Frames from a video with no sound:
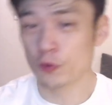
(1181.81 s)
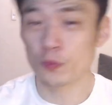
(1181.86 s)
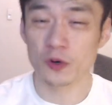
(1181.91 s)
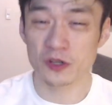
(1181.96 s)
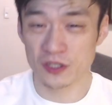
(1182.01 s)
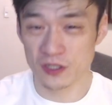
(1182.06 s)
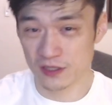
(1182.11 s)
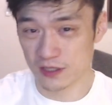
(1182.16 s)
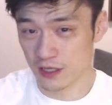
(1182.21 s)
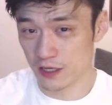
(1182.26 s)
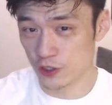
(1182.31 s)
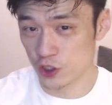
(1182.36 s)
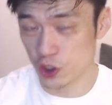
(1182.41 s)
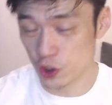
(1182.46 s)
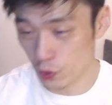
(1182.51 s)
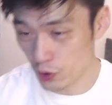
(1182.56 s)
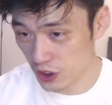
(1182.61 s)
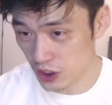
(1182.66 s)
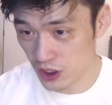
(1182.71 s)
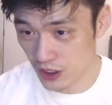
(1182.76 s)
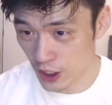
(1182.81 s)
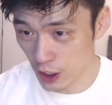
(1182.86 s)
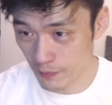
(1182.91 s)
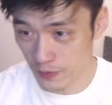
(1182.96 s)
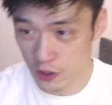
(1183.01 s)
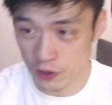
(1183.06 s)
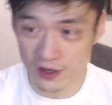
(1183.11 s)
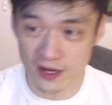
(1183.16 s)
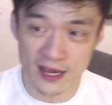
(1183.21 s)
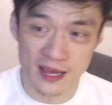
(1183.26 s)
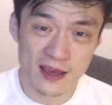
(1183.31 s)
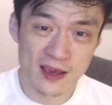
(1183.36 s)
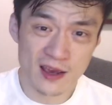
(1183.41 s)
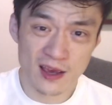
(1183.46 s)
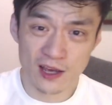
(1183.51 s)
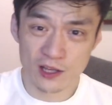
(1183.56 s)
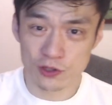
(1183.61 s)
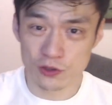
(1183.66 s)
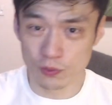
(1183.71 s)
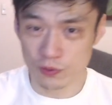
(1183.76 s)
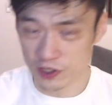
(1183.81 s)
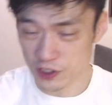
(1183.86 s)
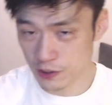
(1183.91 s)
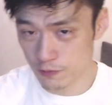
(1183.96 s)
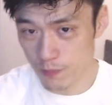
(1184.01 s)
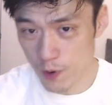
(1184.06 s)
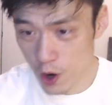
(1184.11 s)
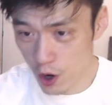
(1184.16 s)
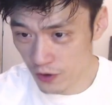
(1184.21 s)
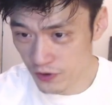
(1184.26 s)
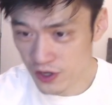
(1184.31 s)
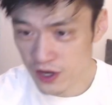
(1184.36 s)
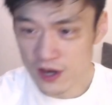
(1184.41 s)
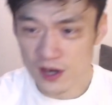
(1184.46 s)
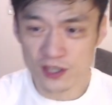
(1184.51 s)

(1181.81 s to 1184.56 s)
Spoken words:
which is the Jewish community, to respond.